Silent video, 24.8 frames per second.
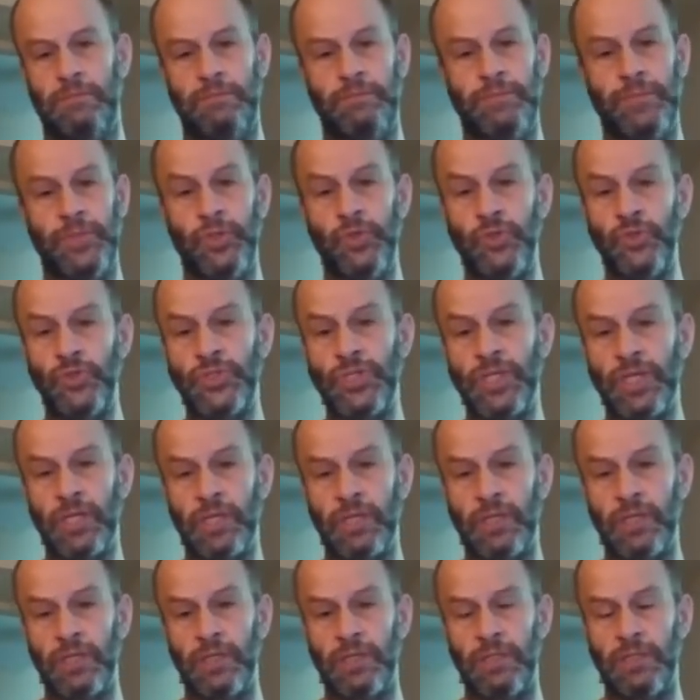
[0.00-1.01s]
music,
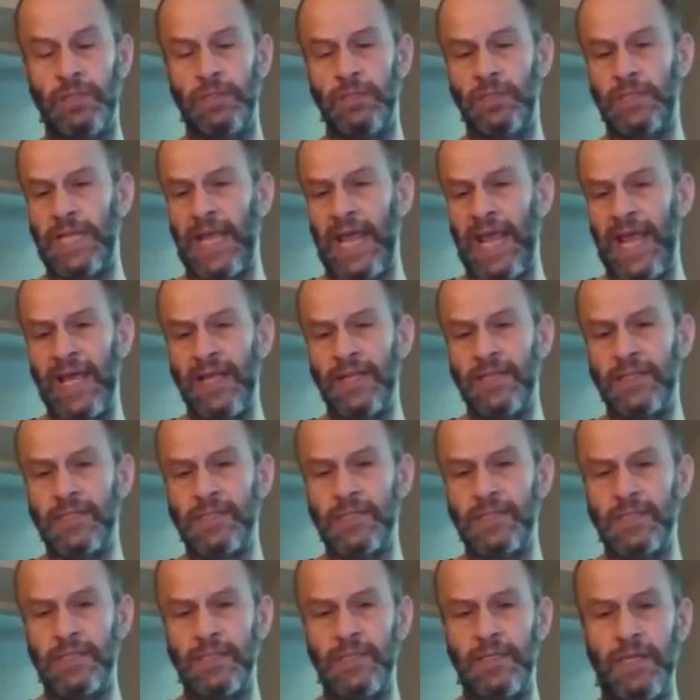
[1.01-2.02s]

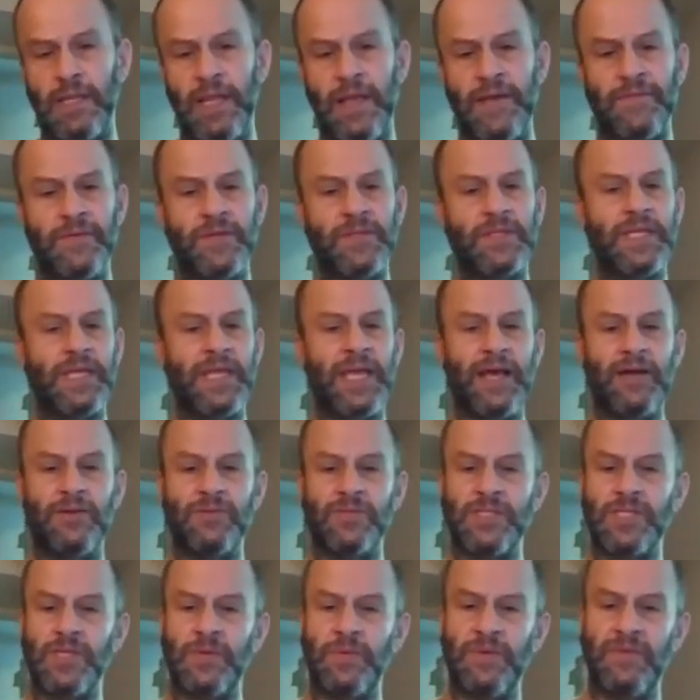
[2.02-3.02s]
dance, everything
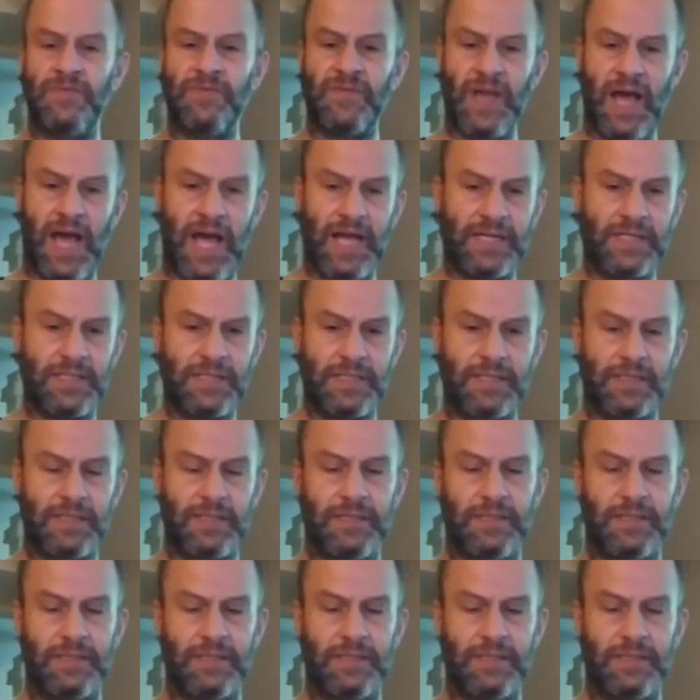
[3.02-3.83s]
else that we've got.